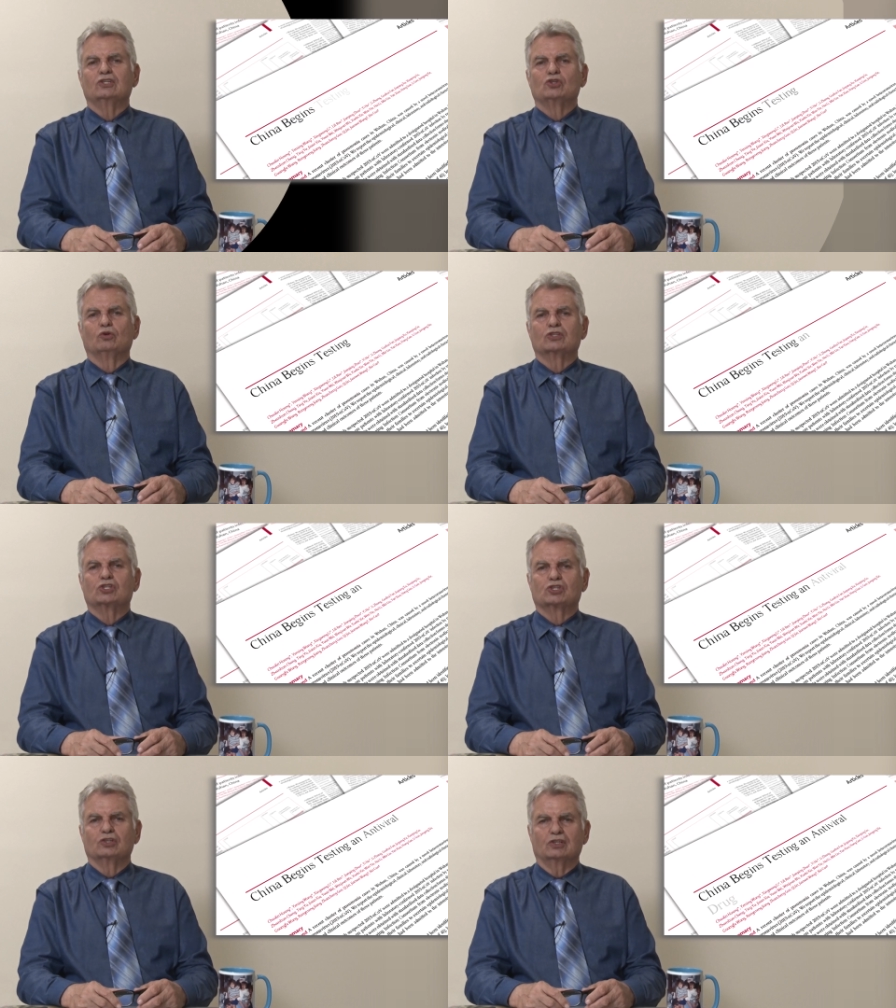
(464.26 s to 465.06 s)
George
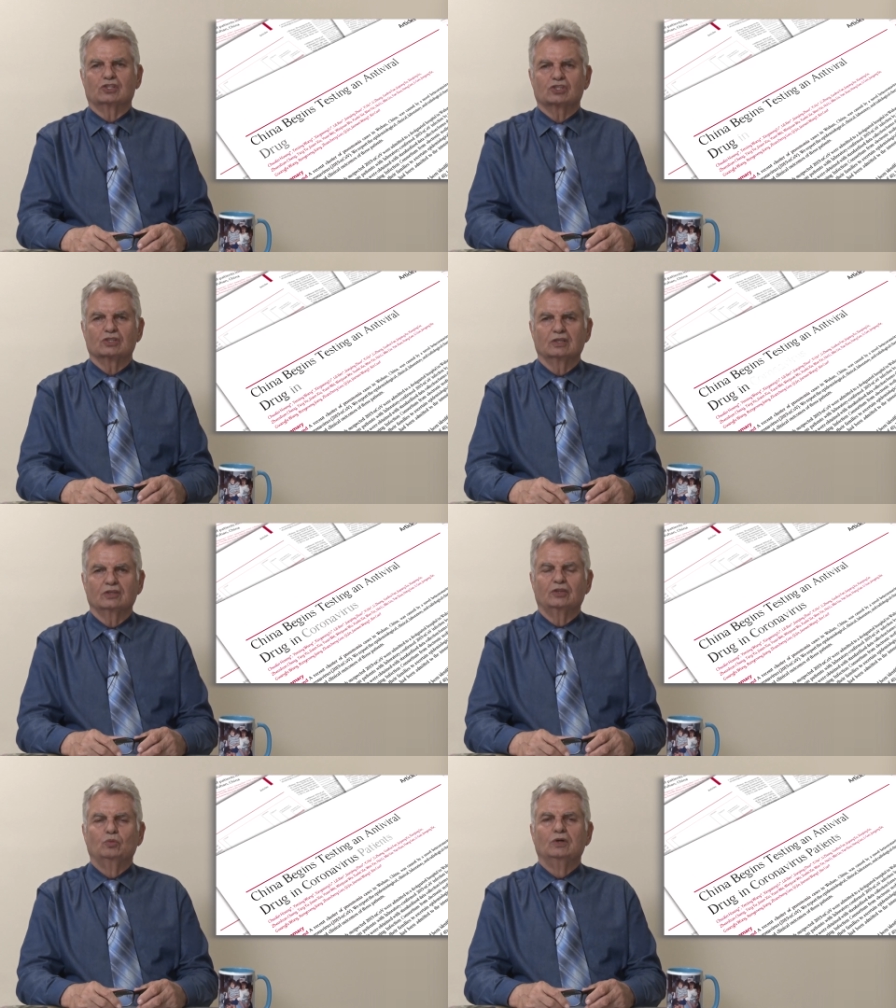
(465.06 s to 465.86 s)
Church,
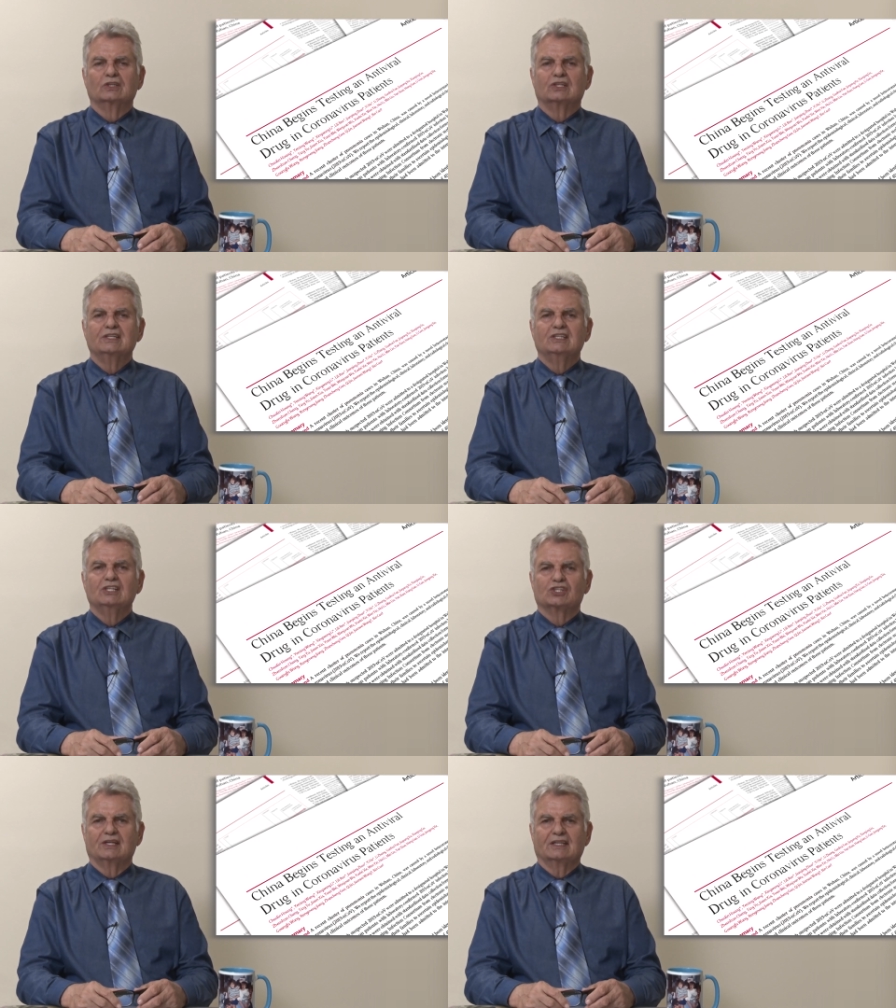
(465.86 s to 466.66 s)
the world leading
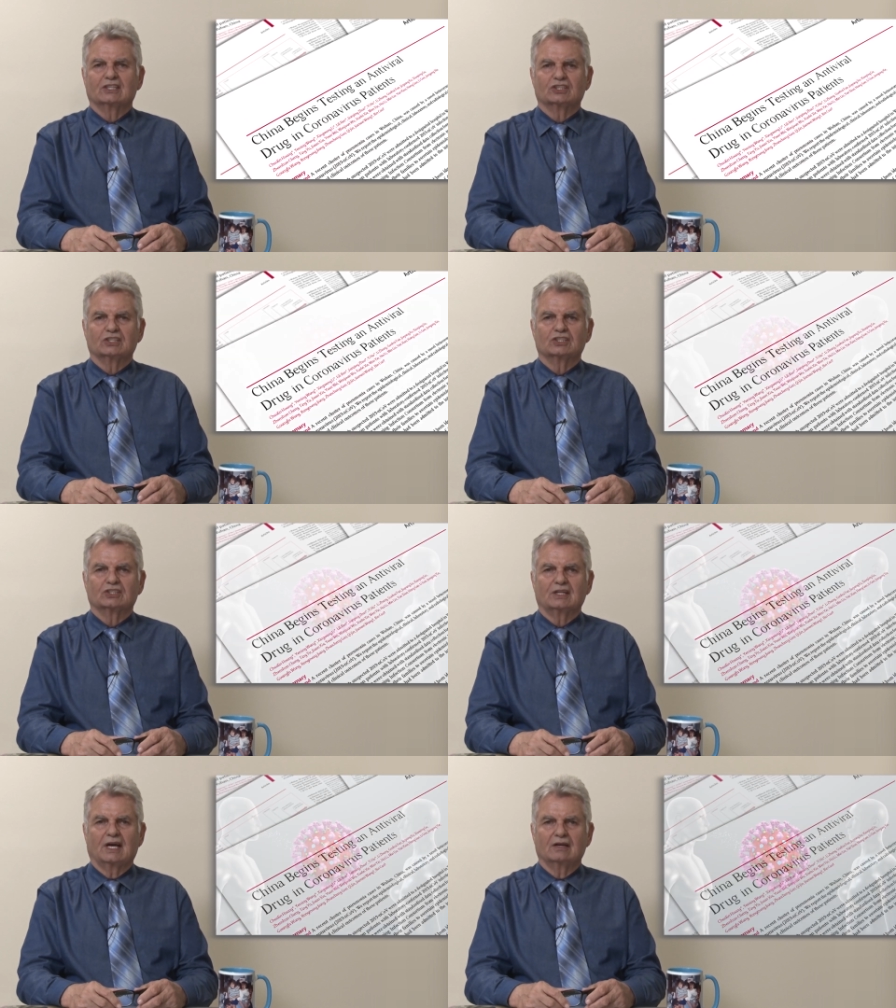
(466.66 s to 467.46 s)
geneticist
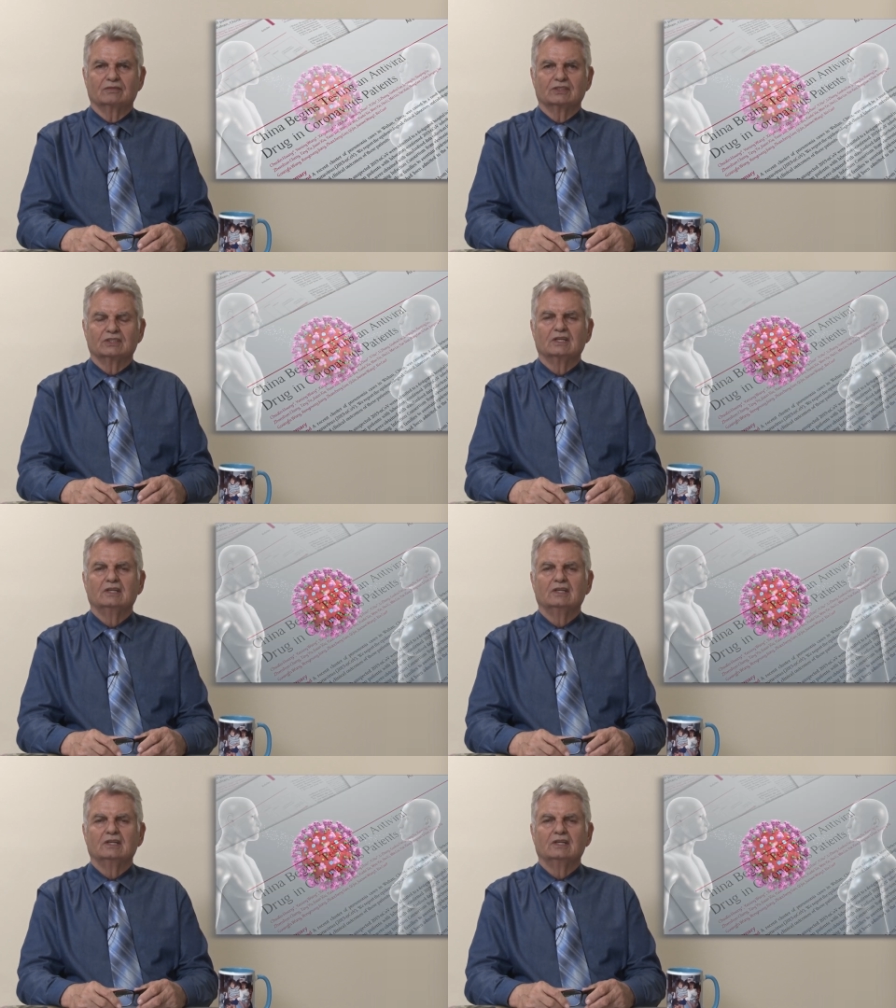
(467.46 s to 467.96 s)
at Harvard,